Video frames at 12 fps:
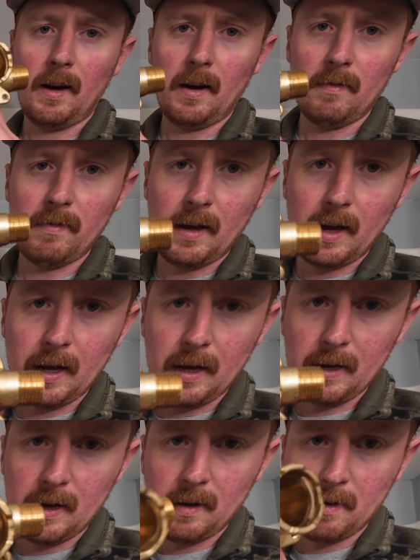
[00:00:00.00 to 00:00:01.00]
of
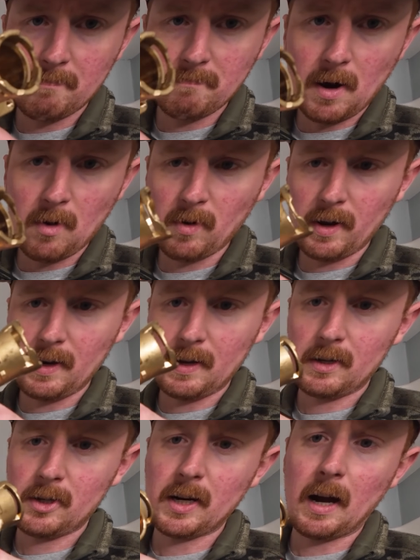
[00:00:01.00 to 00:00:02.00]
a Moen
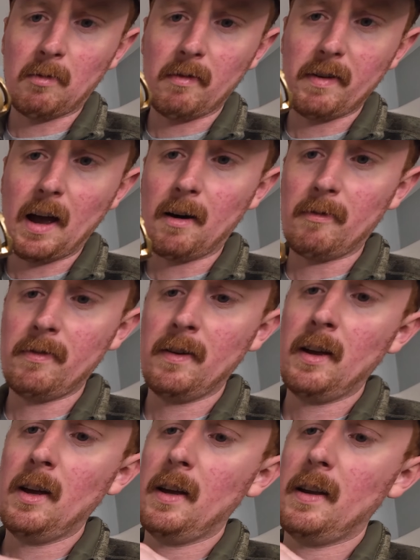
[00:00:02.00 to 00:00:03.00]
shower valve.
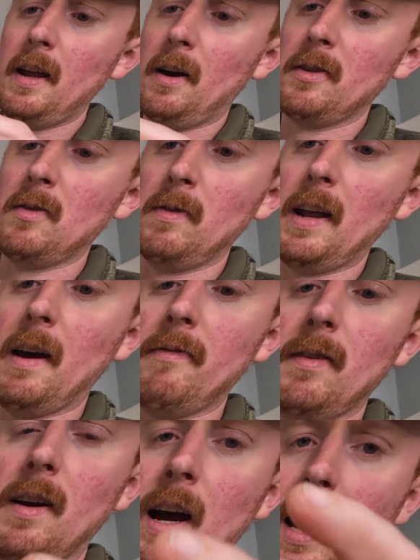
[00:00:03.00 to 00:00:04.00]
Now, you would
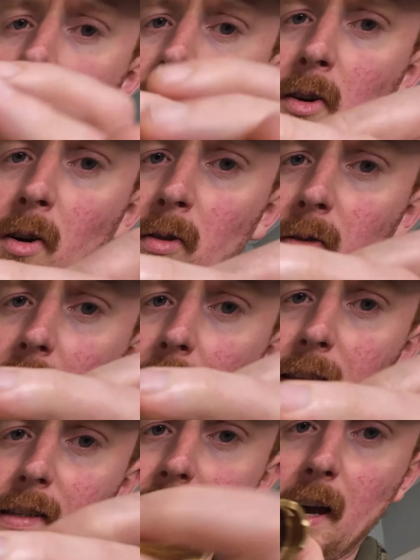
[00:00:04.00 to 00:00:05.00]
have your hot and cold
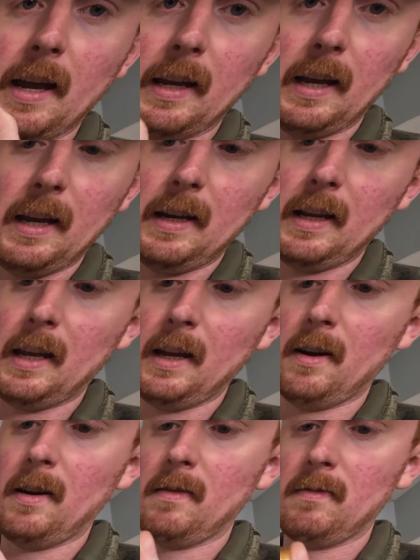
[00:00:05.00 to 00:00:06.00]
lines tying in
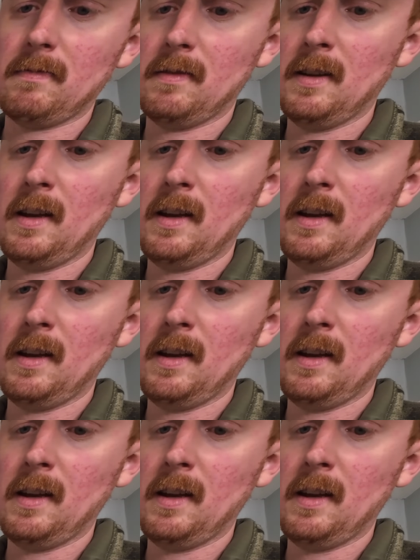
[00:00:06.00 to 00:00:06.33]
here.